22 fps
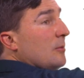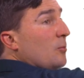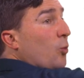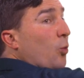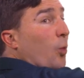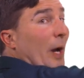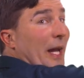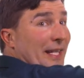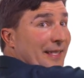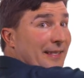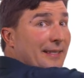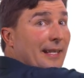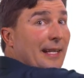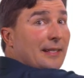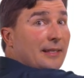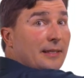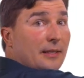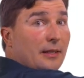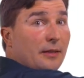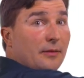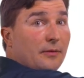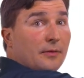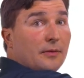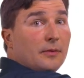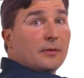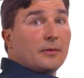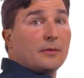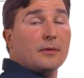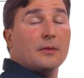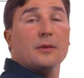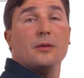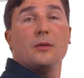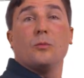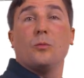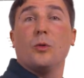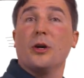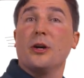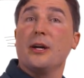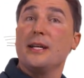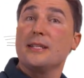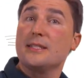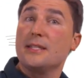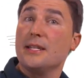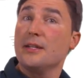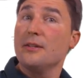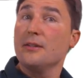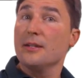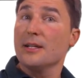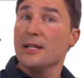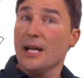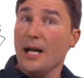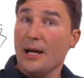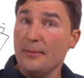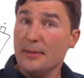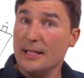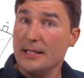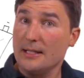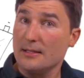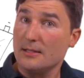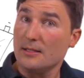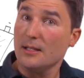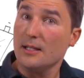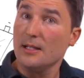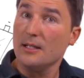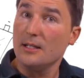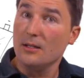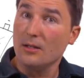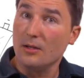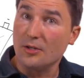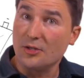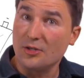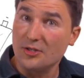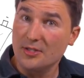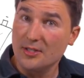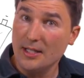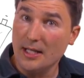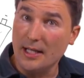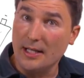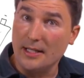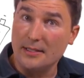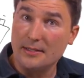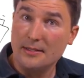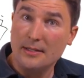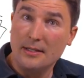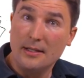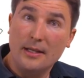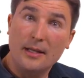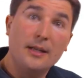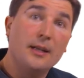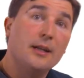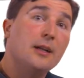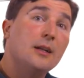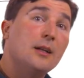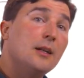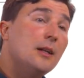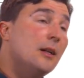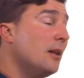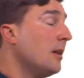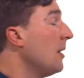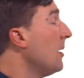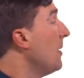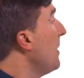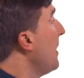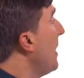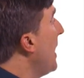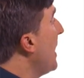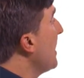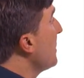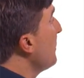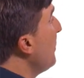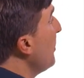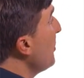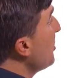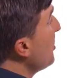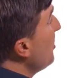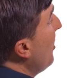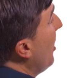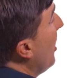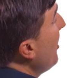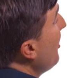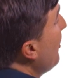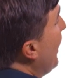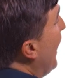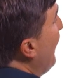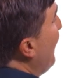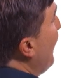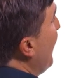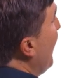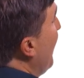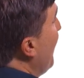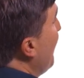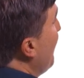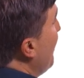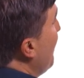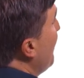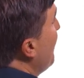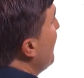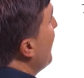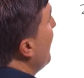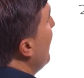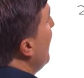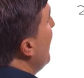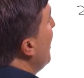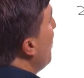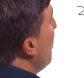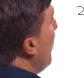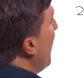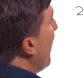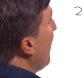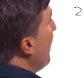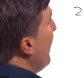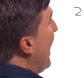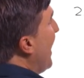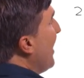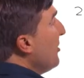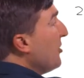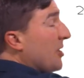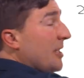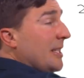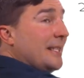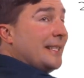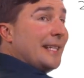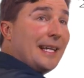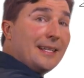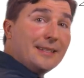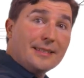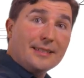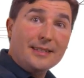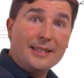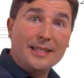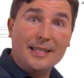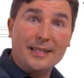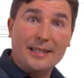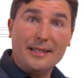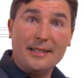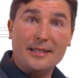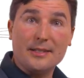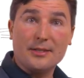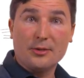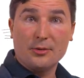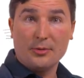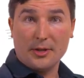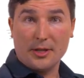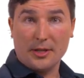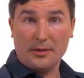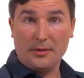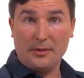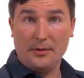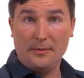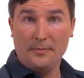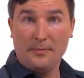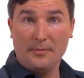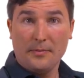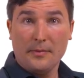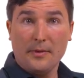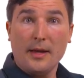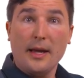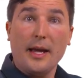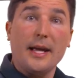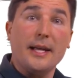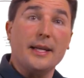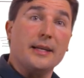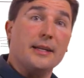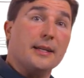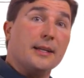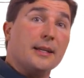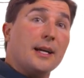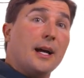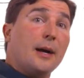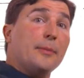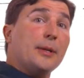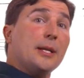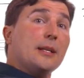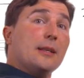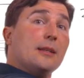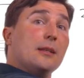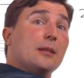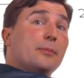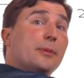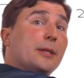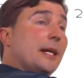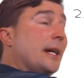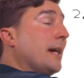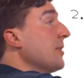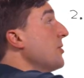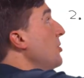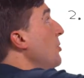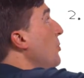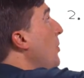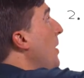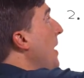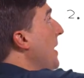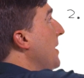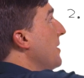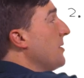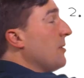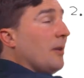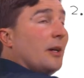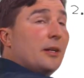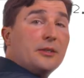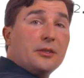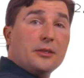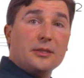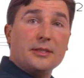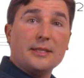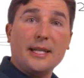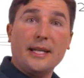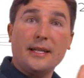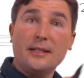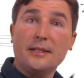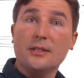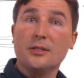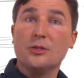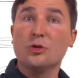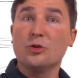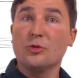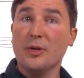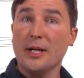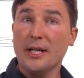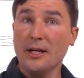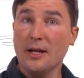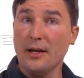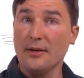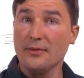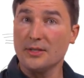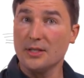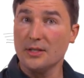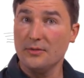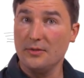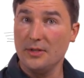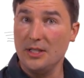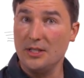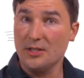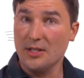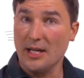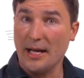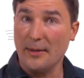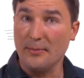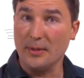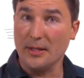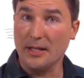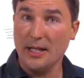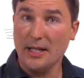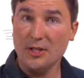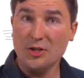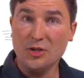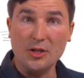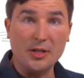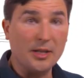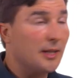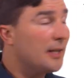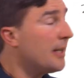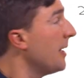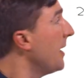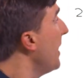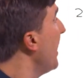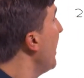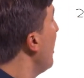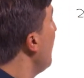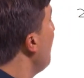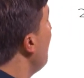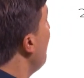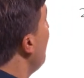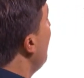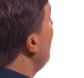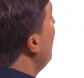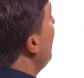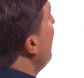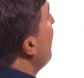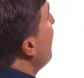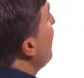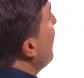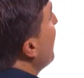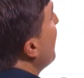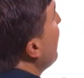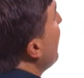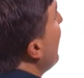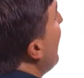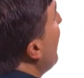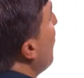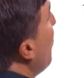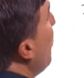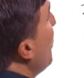weight sensitive, whereas they could accommodate a slightly larger size. As opposed to other applications where energy density is critical and it can accommodate a little bit of extra weight. So understanding the trade-offs of each application can help figure out